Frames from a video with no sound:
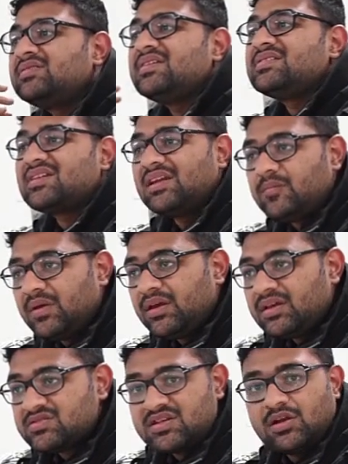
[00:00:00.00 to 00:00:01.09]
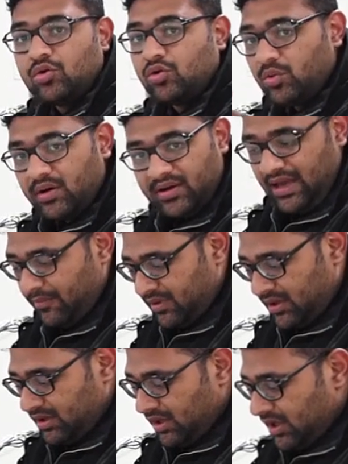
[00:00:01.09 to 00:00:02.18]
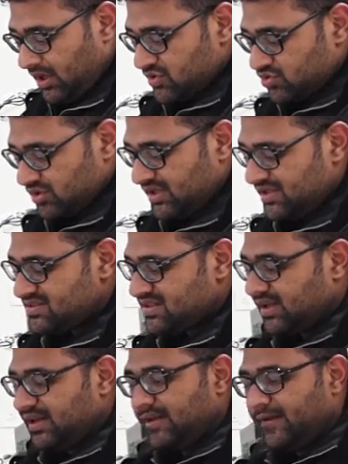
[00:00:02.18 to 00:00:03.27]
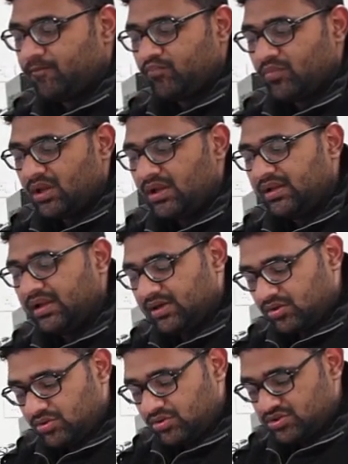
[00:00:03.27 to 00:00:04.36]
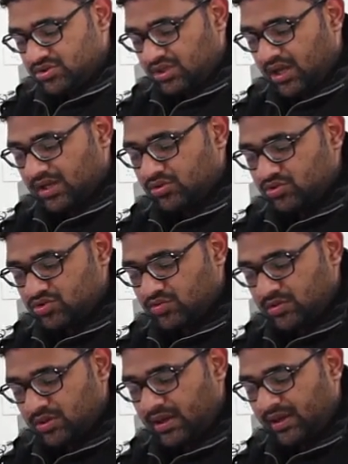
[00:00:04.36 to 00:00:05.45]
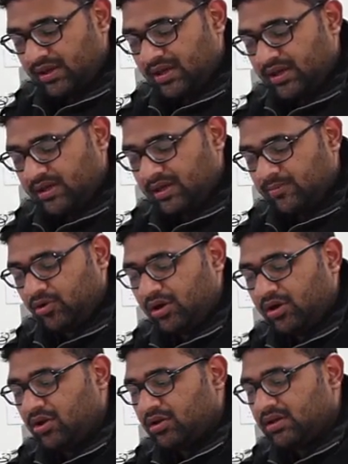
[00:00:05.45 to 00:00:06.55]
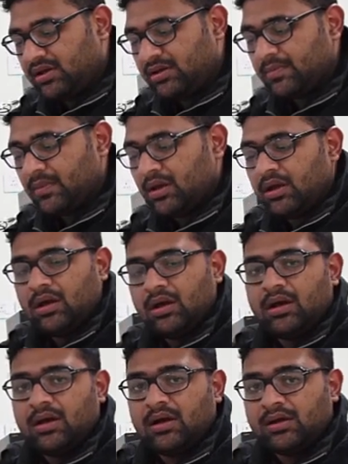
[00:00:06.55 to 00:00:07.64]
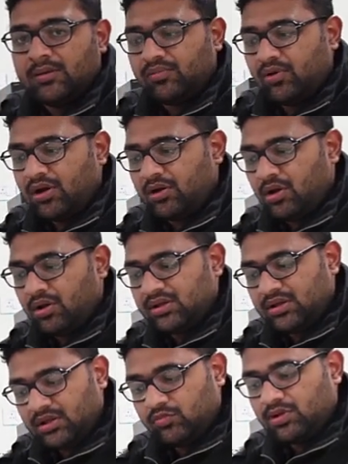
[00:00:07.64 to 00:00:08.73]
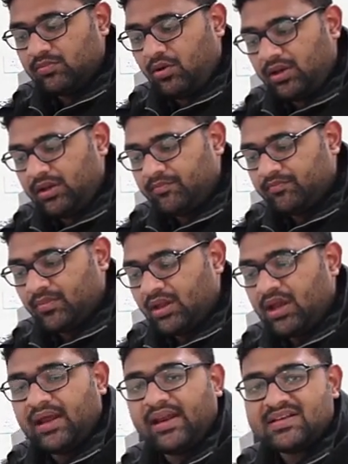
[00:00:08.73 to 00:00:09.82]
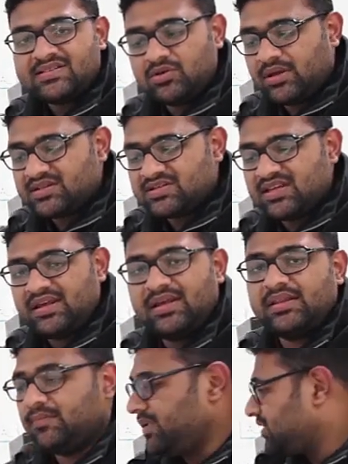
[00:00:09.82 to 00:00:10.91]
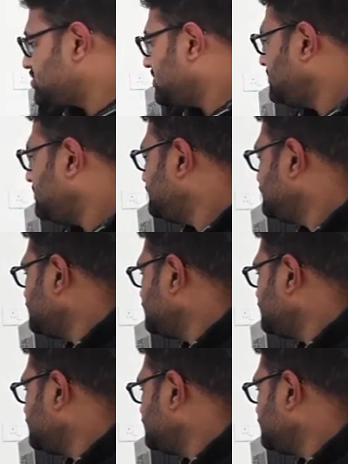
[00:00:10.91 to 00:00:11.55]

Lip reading: he sleeping? Is there no work happening? So these three electrodes are used and they are deployed on the human body. And as you can see in the picture,